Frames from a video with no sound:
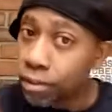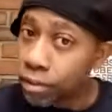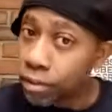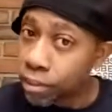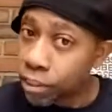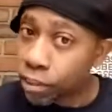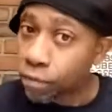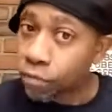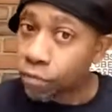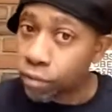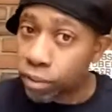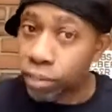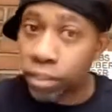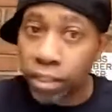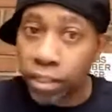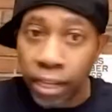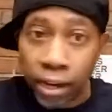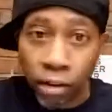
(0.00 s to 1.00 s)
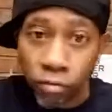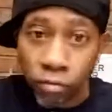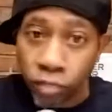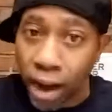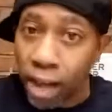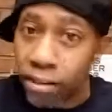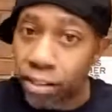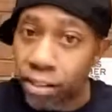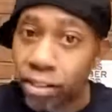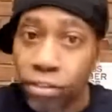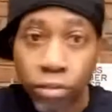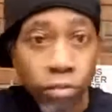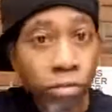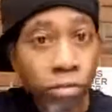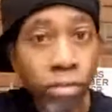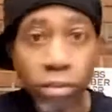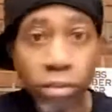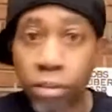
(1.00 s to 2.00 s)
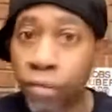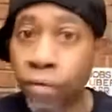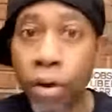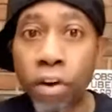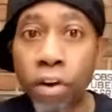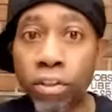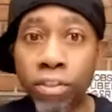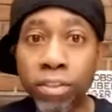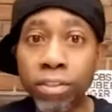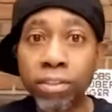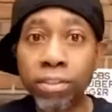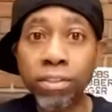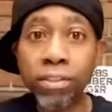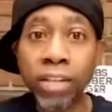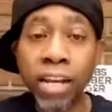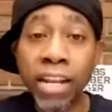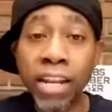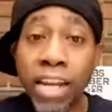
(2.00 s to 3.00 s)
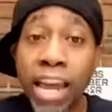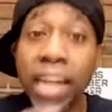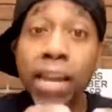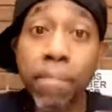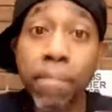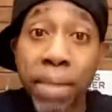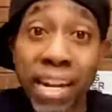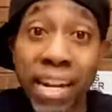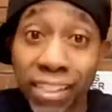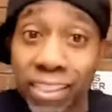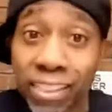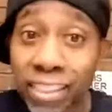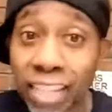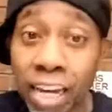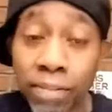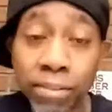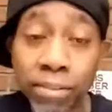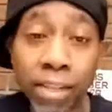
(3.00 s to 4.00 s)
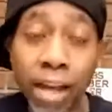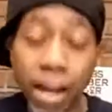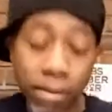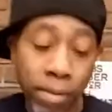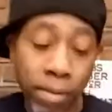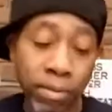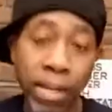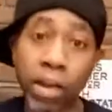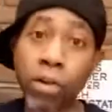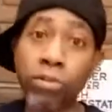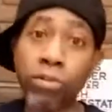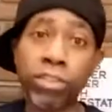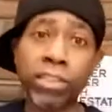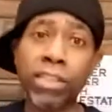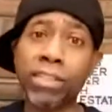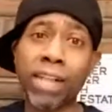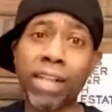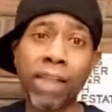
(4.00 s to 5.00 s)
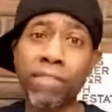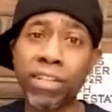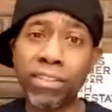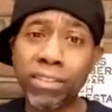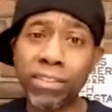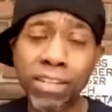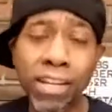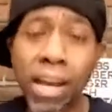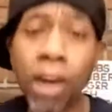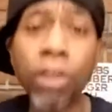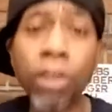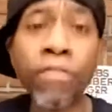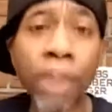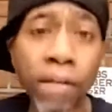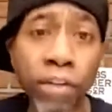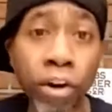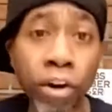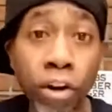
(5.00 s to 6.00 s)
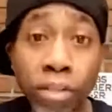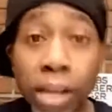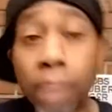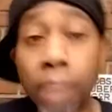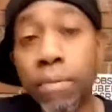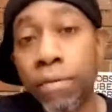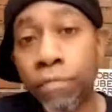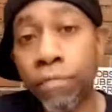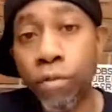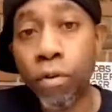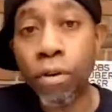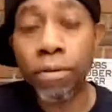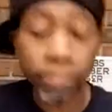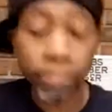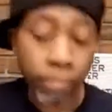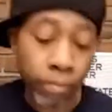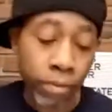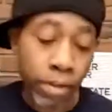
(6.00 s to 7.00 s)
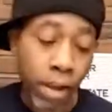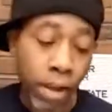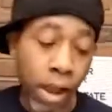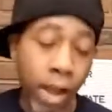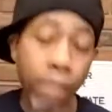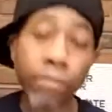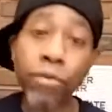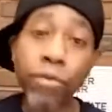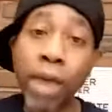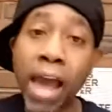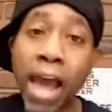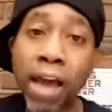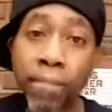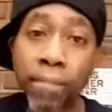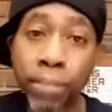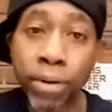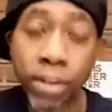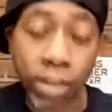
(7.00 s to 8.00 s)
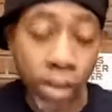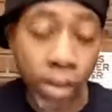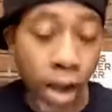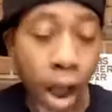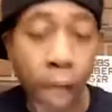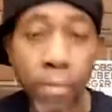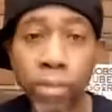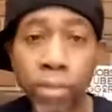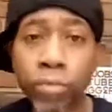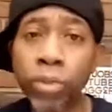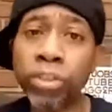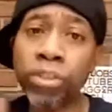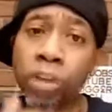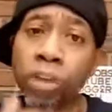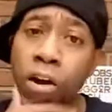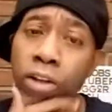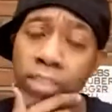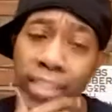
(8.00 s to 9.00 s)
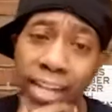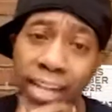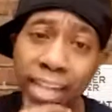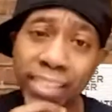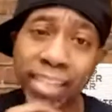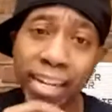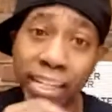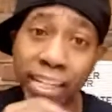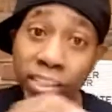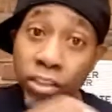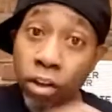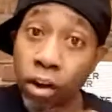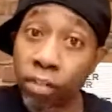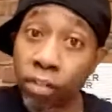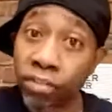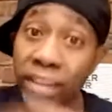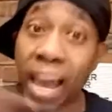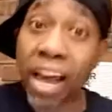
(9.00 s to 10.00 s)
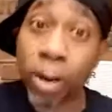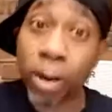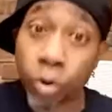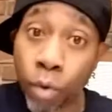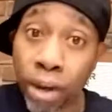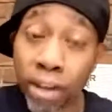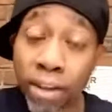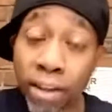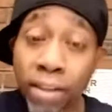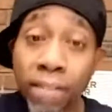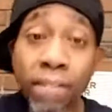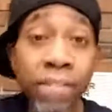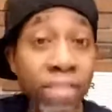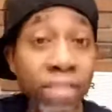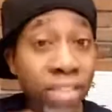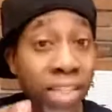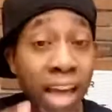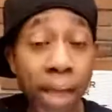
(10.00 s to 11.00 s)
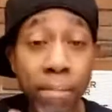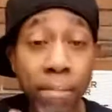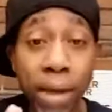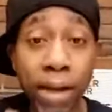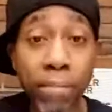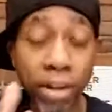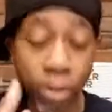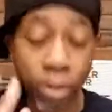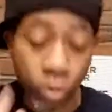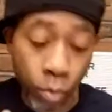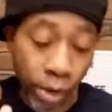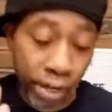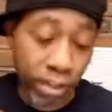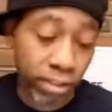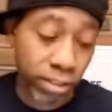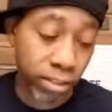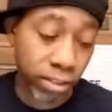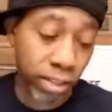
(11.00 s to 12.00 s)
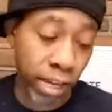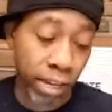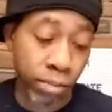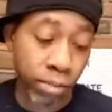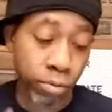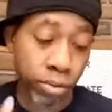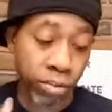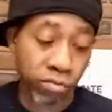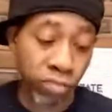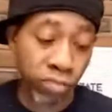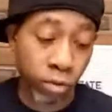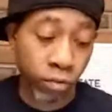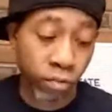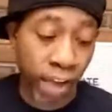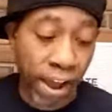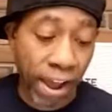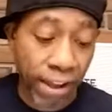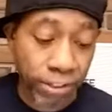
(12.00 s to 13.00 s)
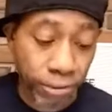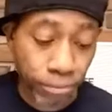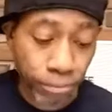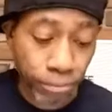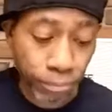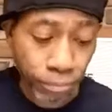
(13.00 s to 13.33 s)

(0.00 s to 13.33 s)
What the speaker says: there's like a rap, a verse, and the beat at the same time. I'm like, oh shit! I don't know if I ever heard that before. If you have, put in the comments what songs are like that. They start off that quick. That might have been the quickest. Like it was real fast.